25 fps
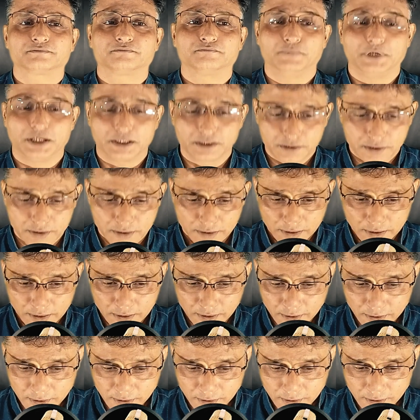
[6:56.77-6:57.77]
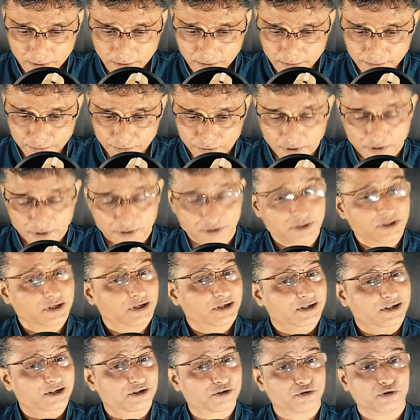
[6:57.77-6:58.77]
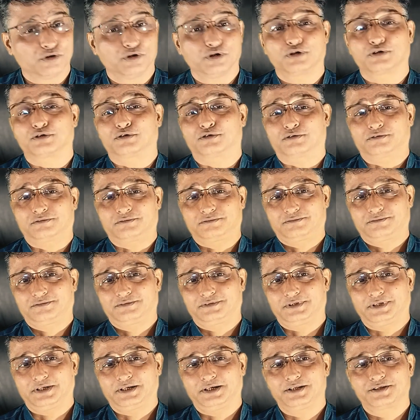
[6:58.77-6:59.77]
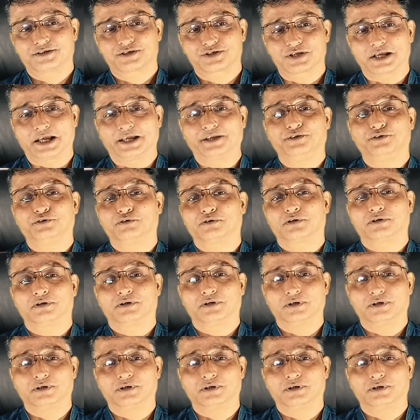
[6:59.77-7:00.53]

but the real core inside your